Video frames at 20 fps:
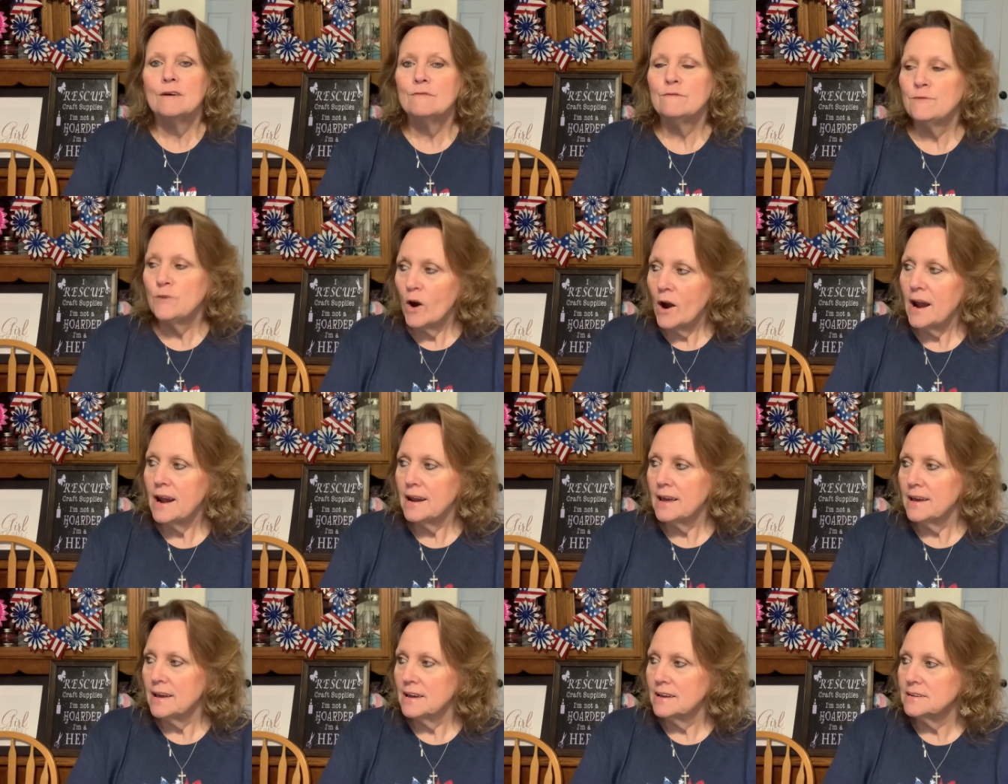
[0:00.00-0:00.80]

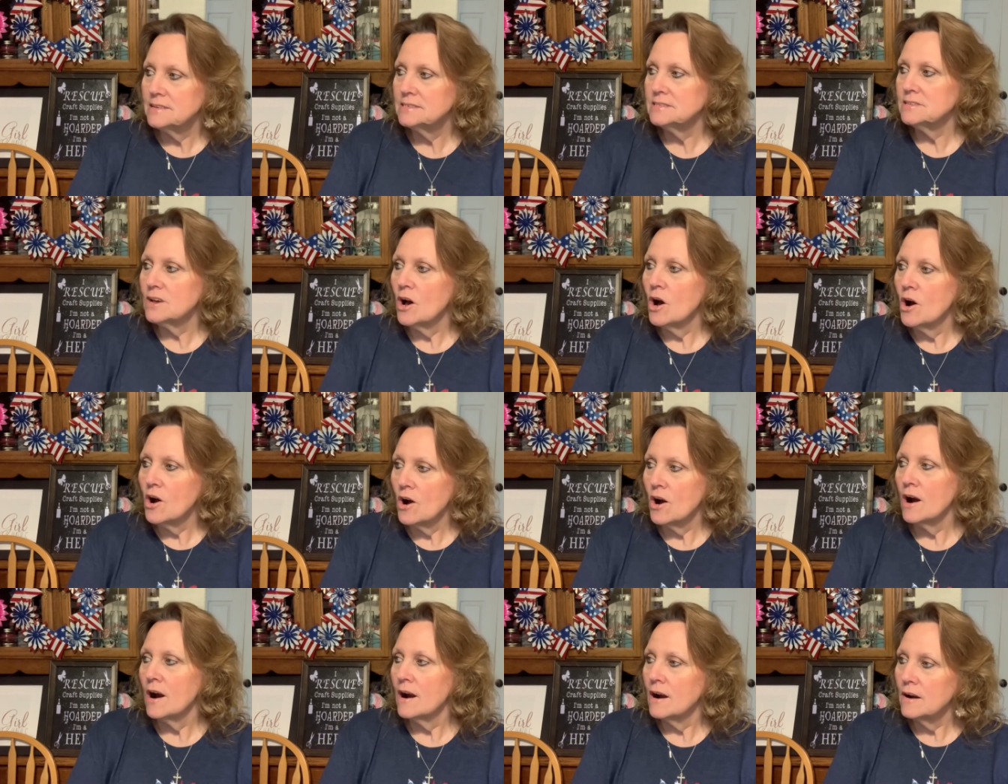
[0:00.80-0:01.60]
Fridays
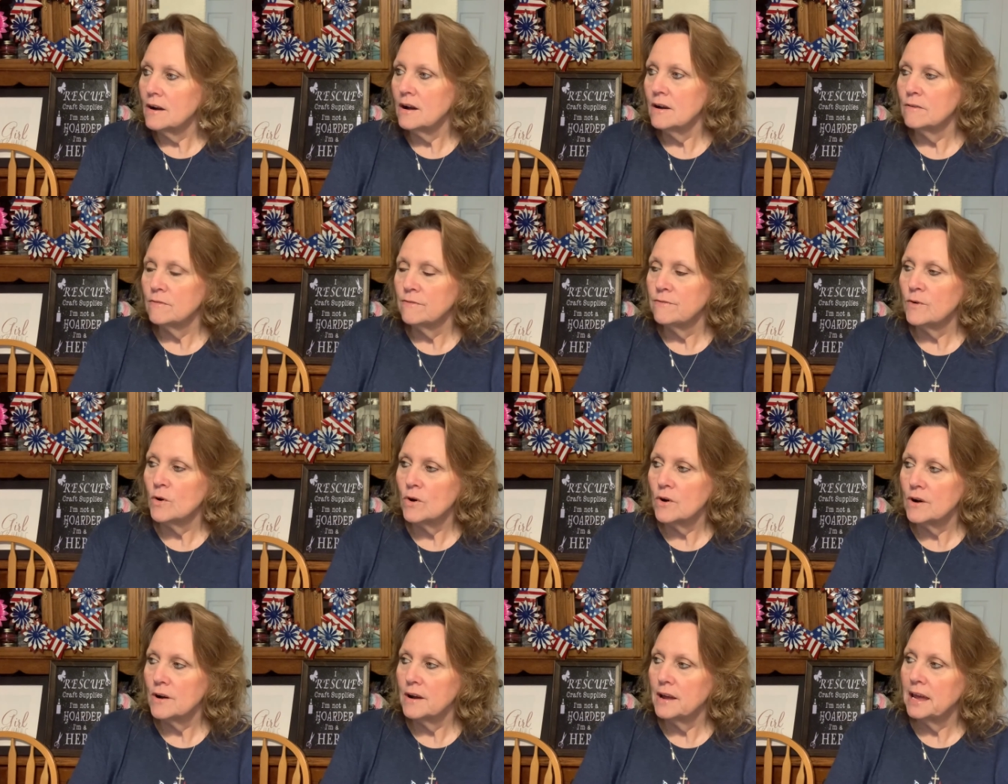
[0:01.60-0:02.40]
are
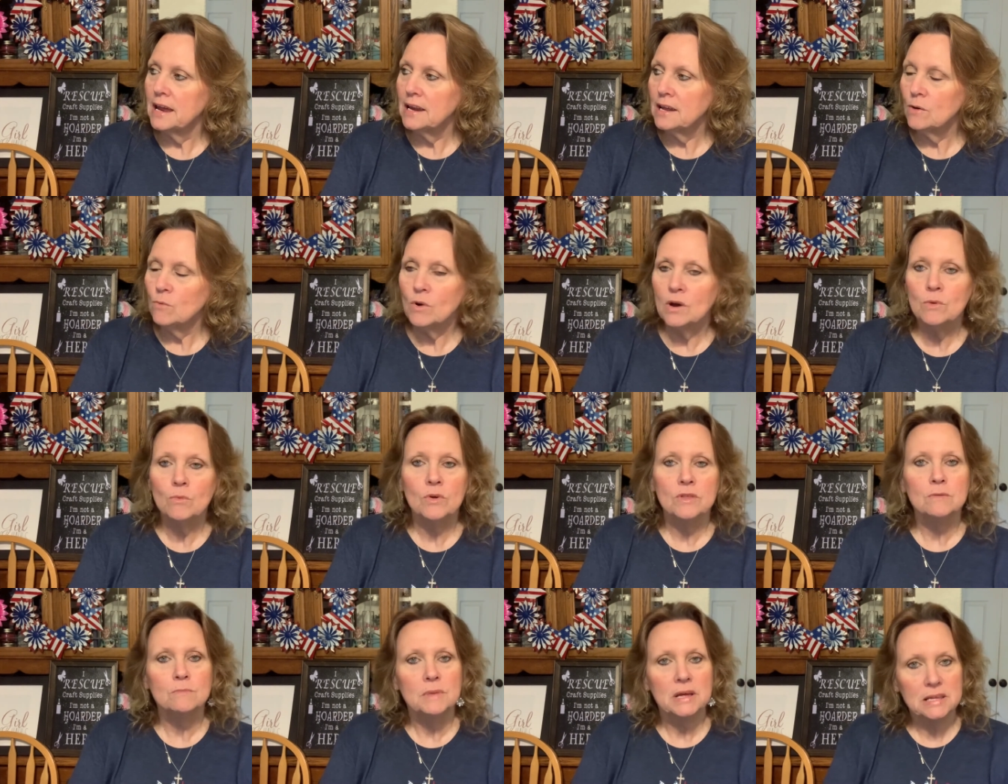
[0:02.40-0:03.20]
for anyone
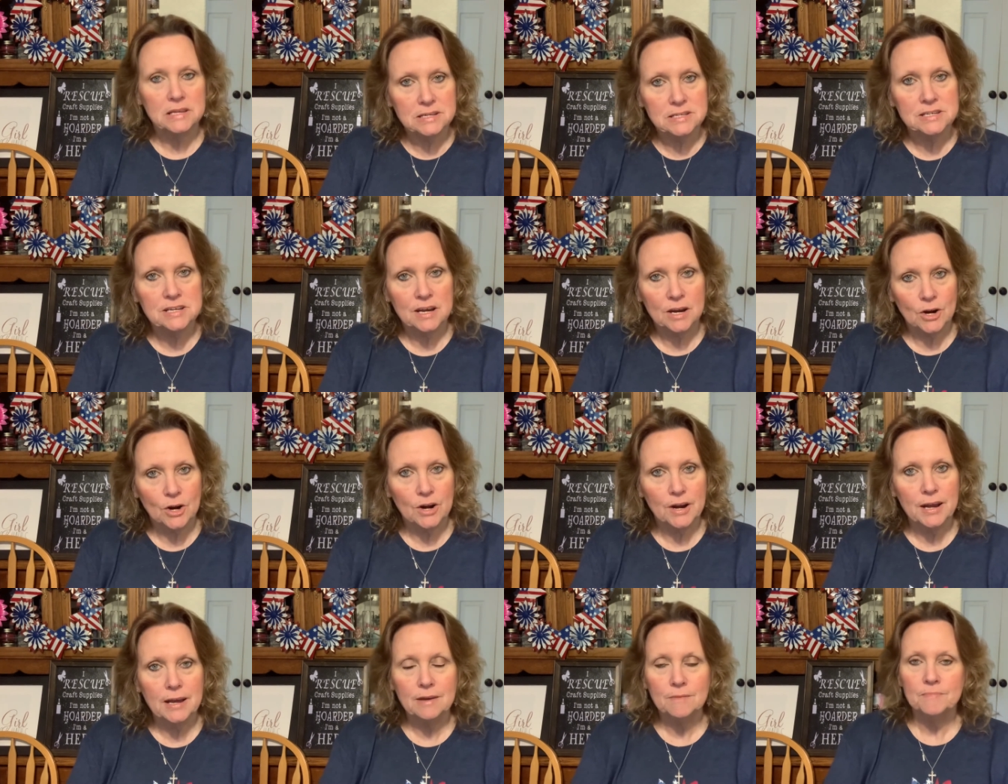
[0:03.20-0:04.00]
with
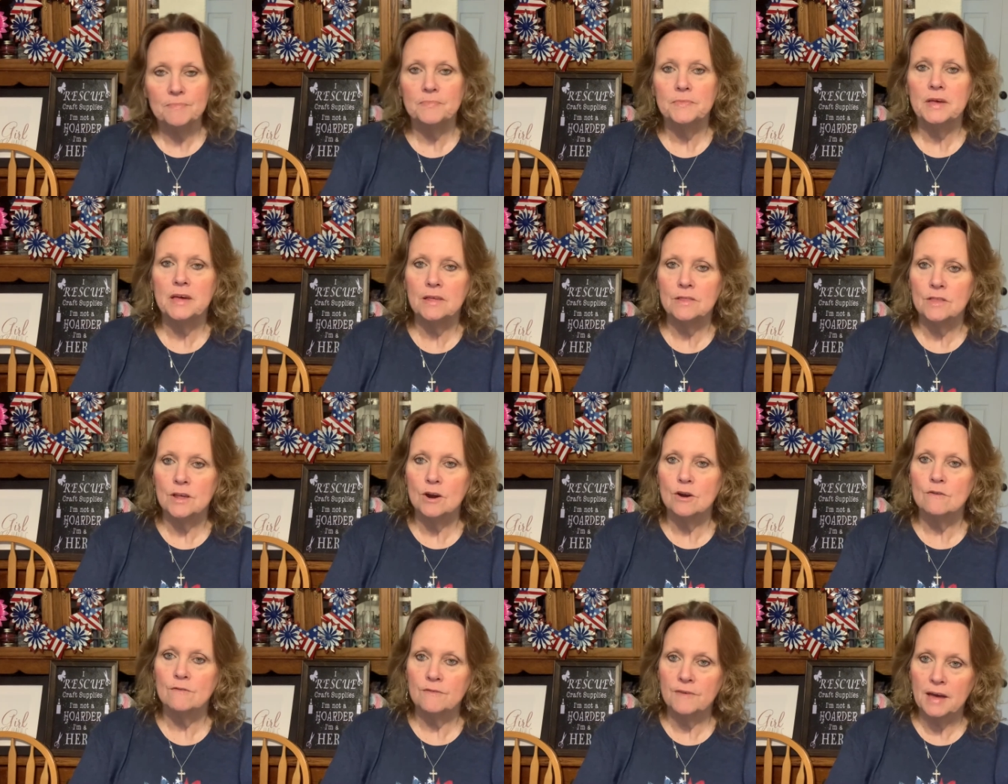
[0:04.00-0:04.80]
military in
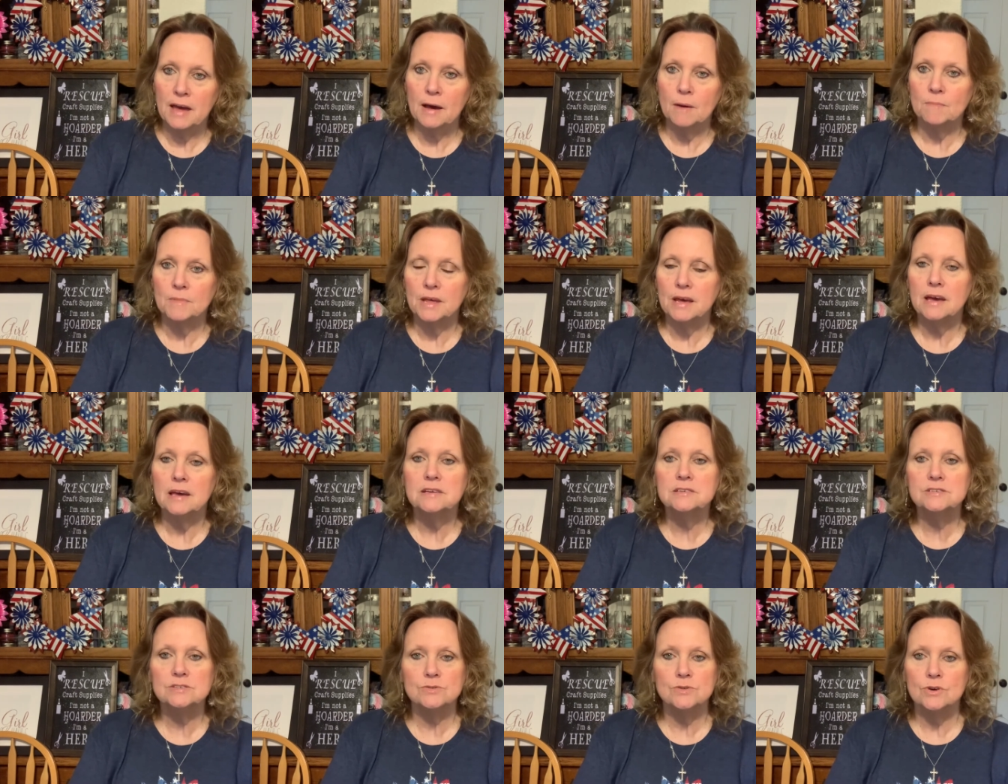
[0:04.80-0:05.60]
their
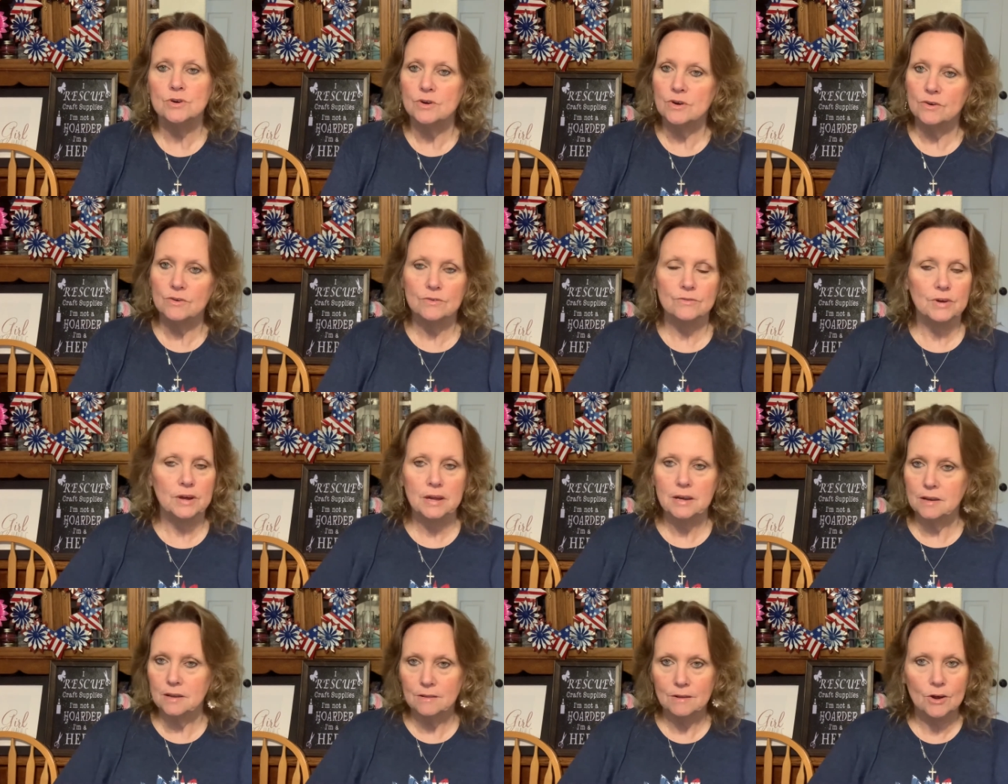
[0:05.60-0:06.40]
families or
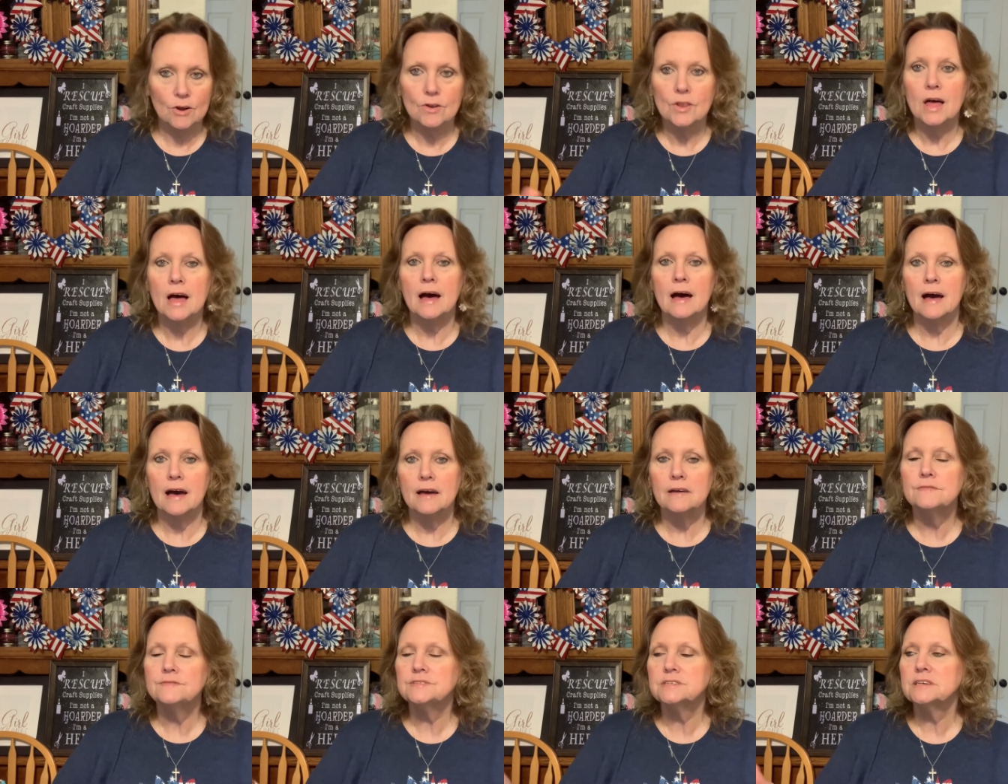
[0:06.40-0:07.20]
in their
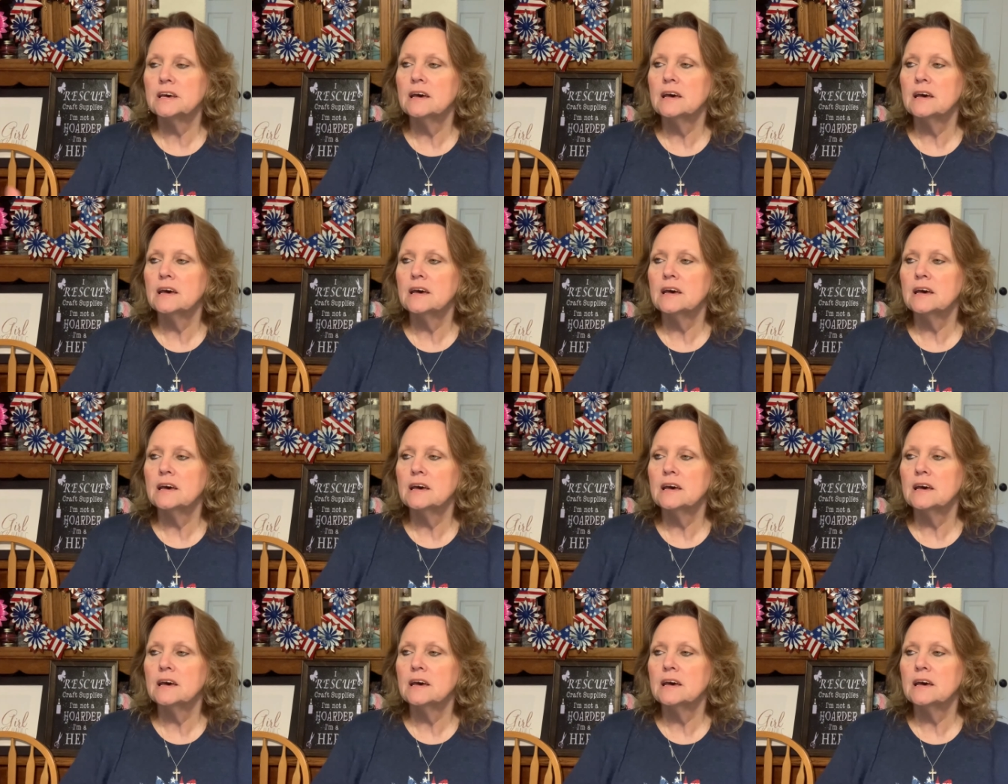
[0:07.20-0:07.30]
lives.